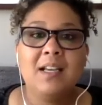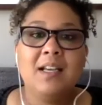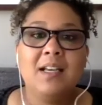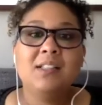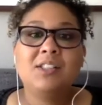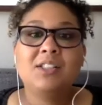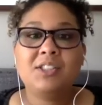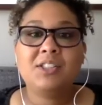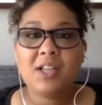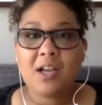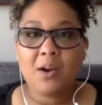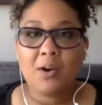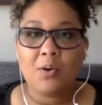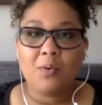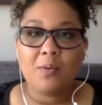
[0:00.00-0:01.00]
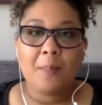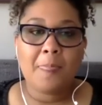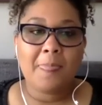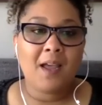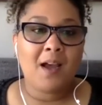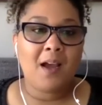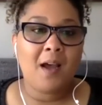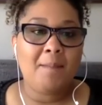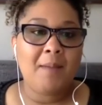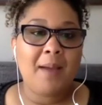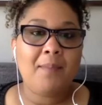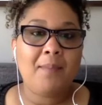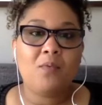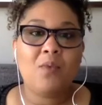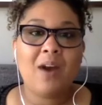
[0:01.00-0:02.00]
So um,
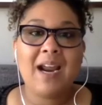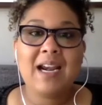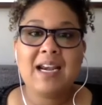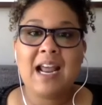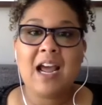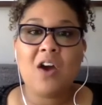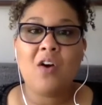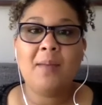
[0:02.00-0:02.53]
I'm right now,